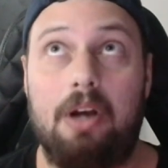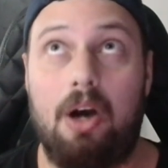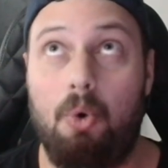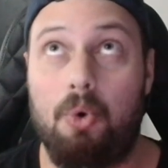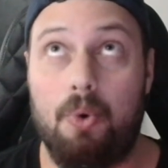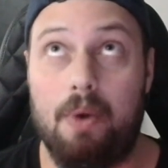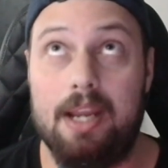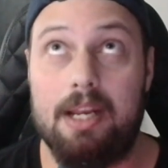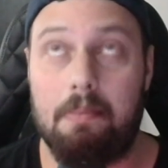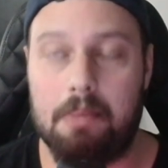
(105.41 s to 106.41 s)
call
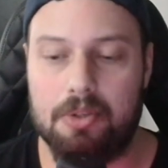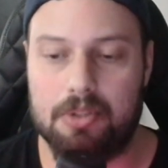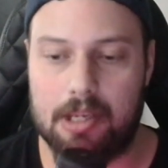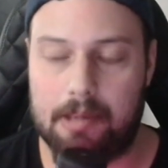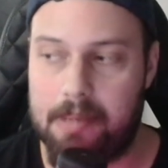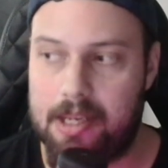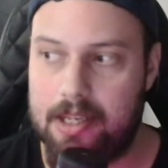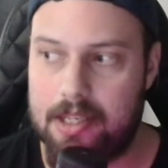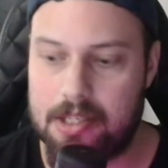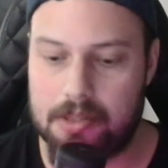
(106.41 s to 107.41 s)
creating music
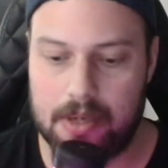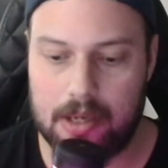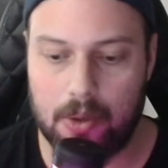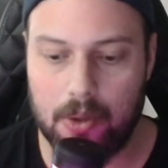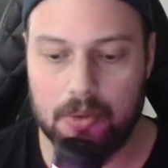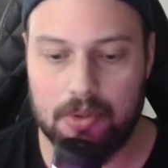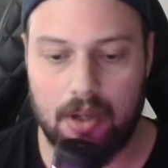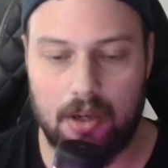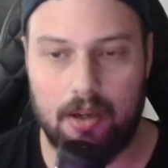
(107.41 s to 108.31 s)
because we hold